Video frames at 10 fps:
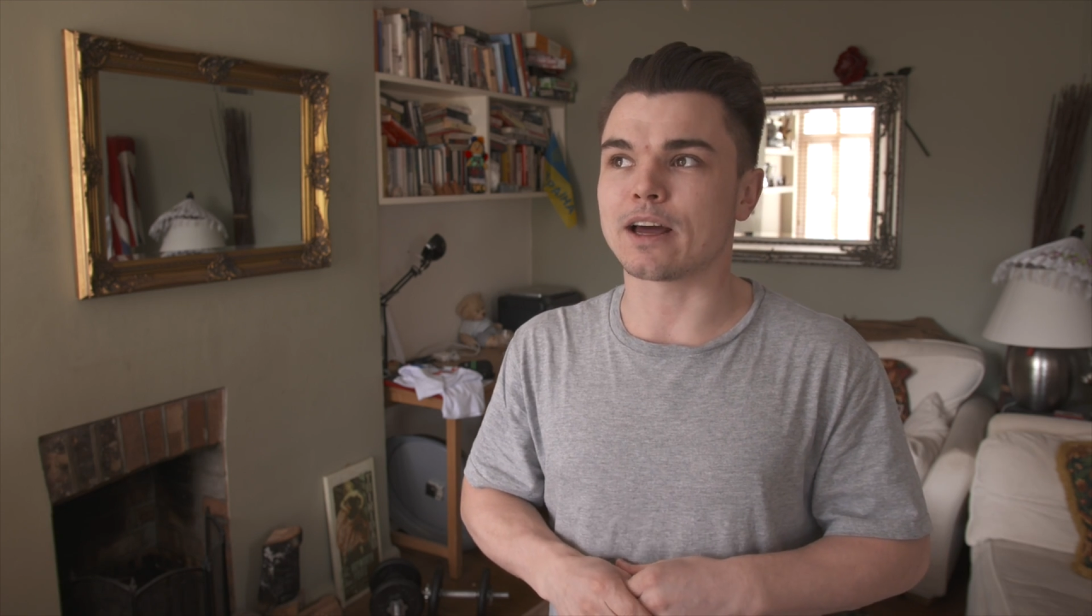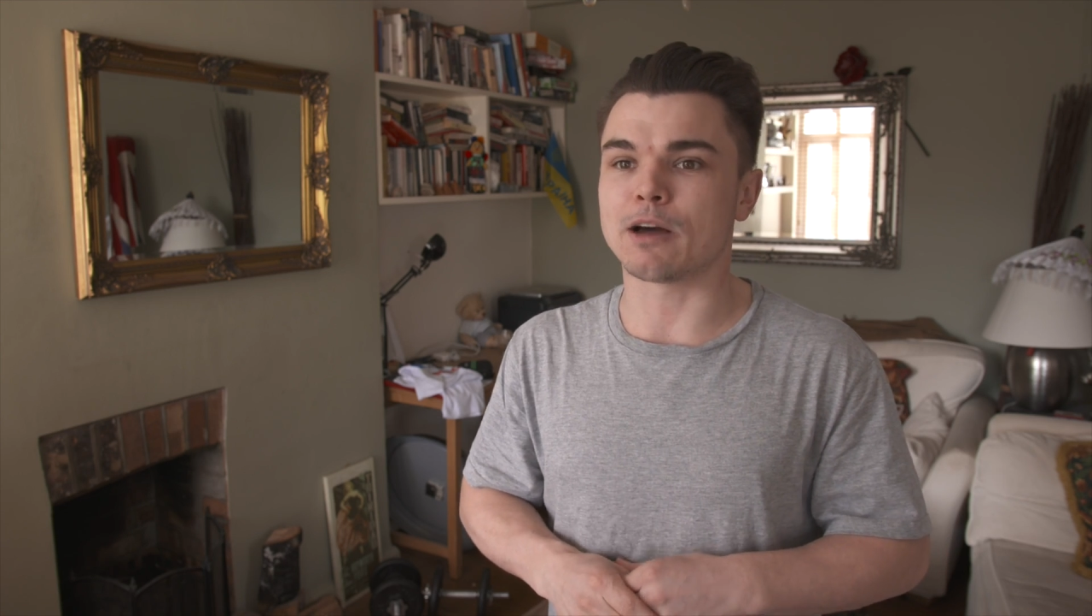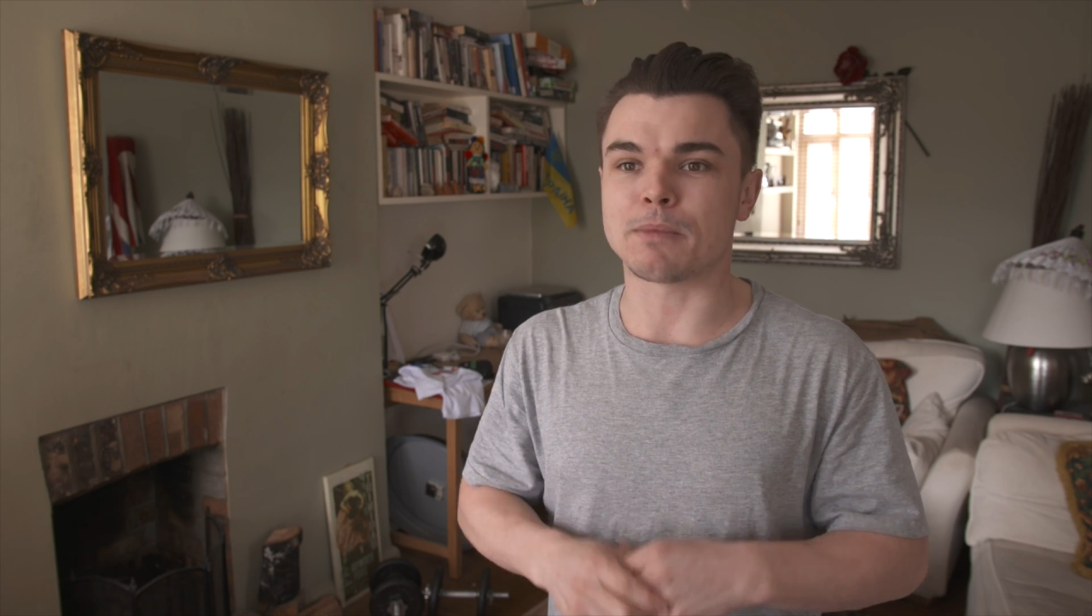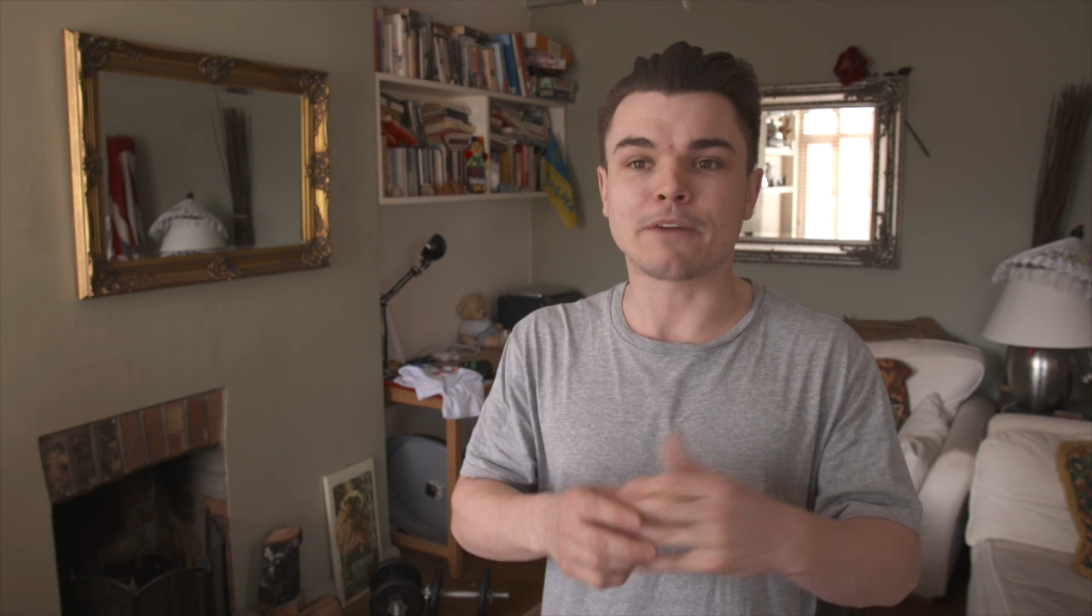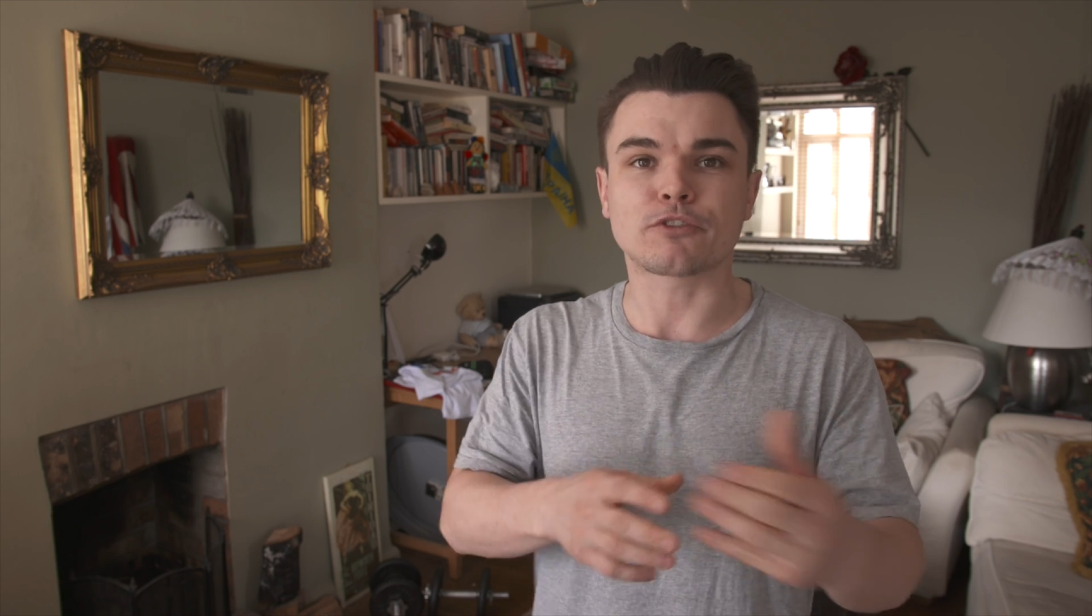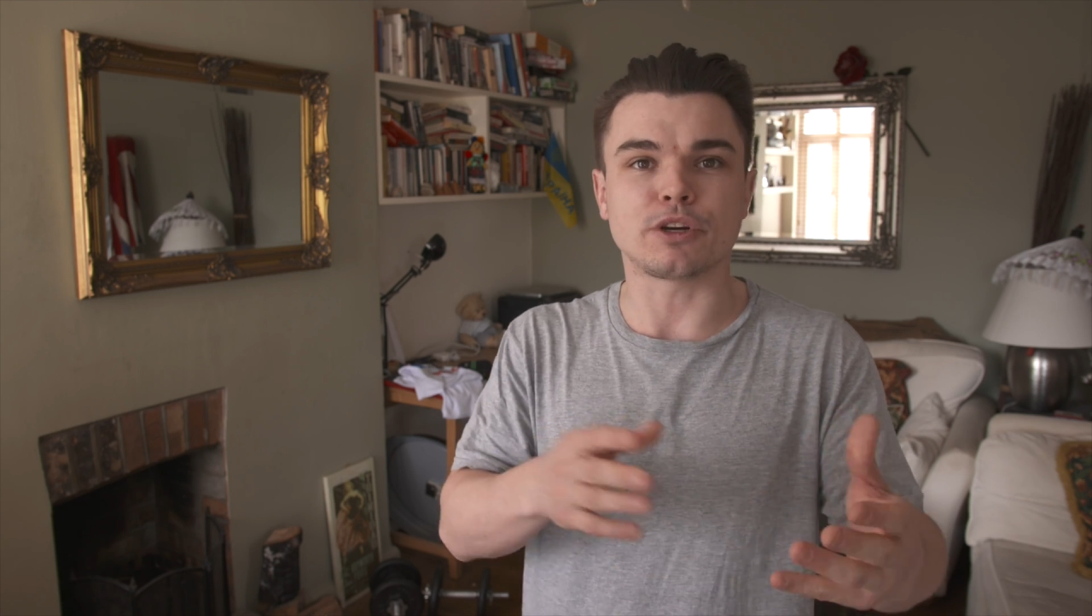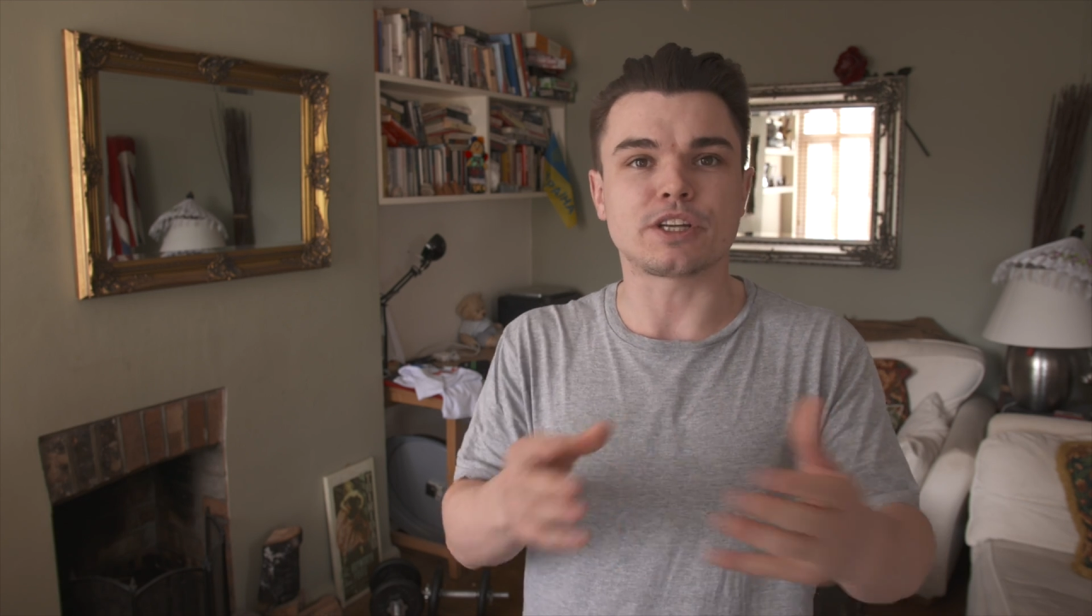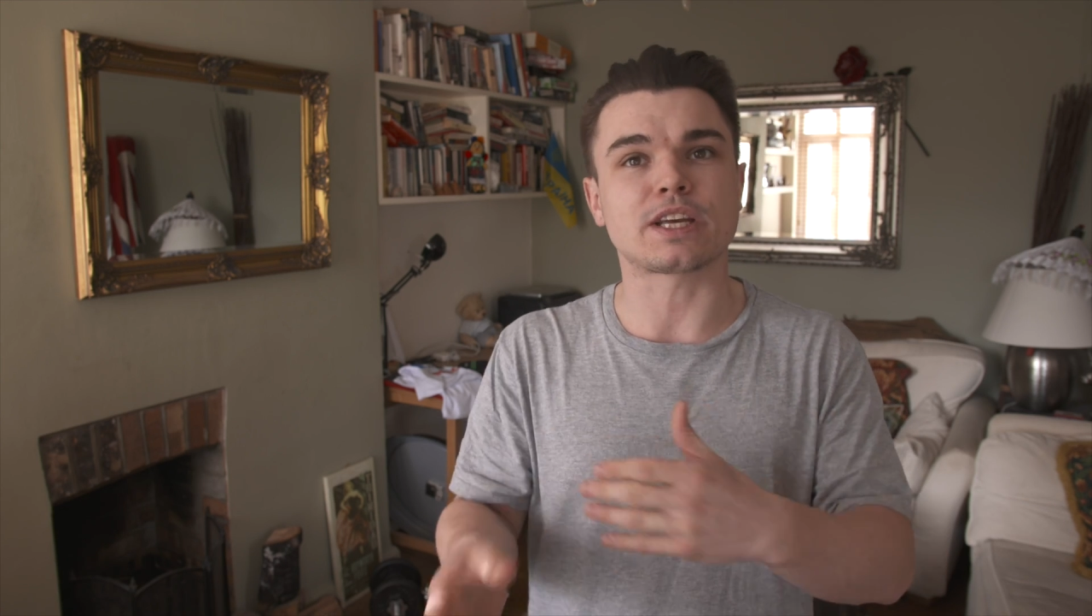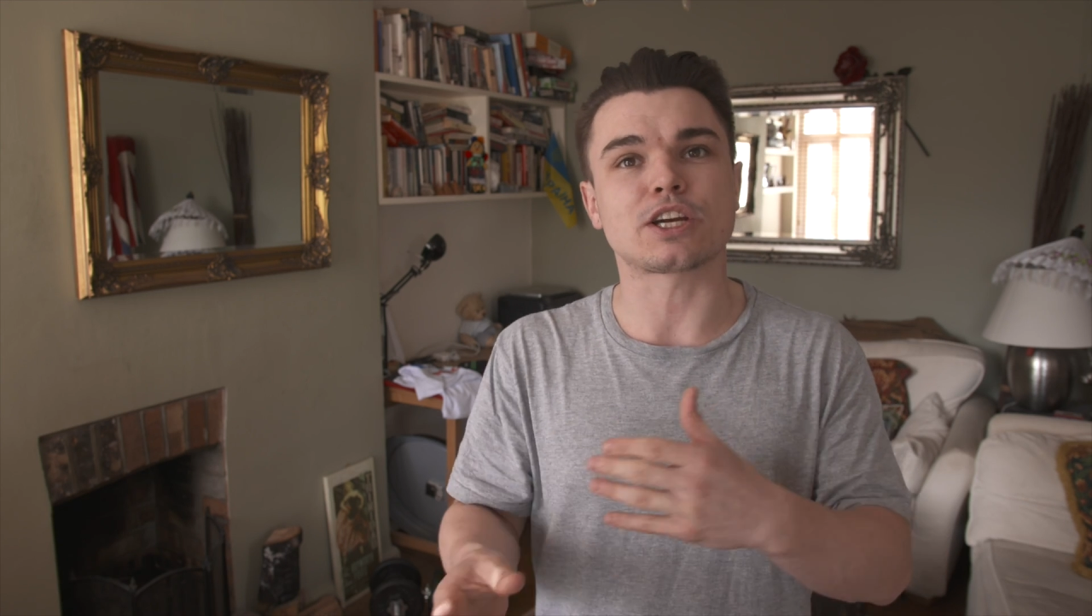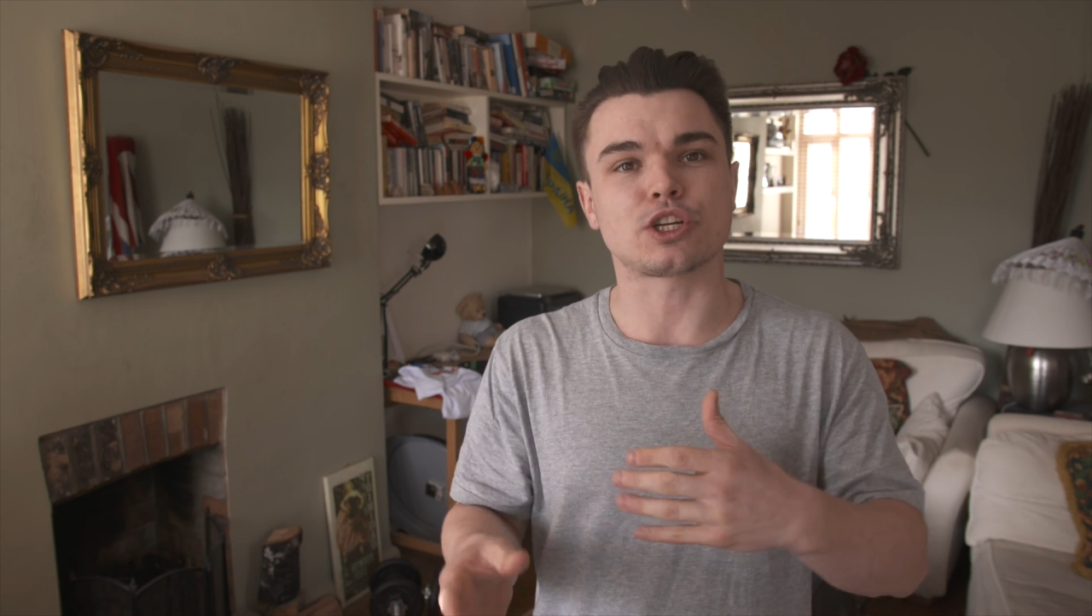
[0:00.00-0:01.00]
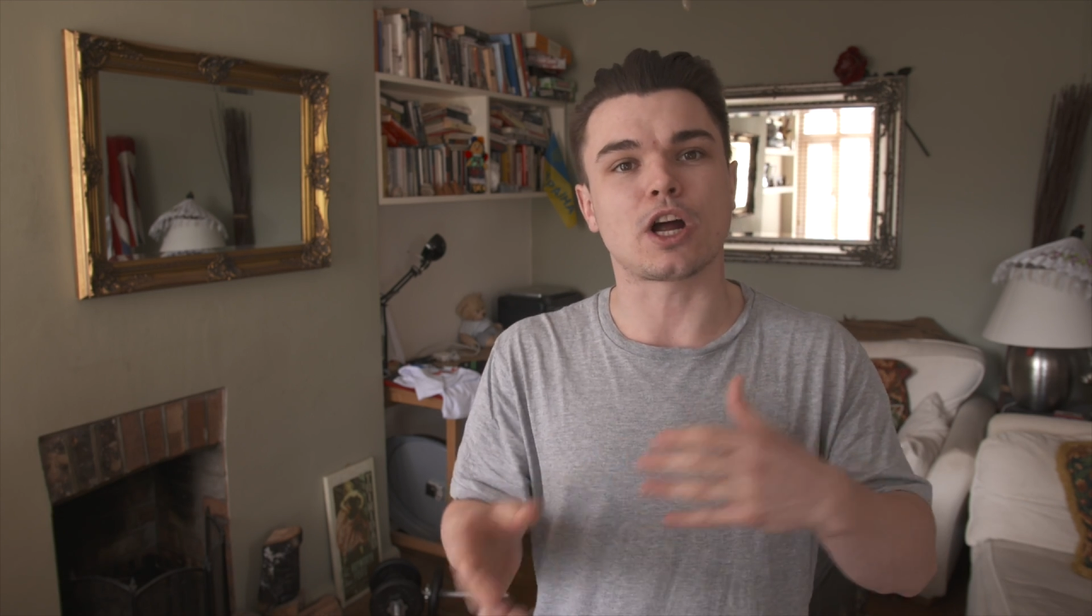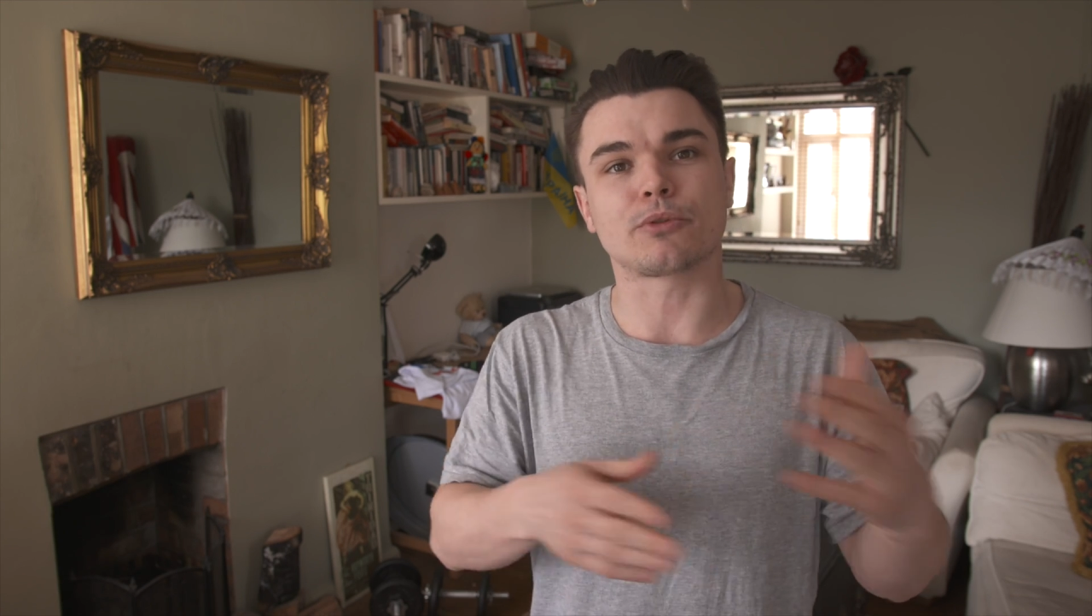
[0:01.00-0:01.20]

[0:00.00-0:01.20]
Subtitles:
After each session,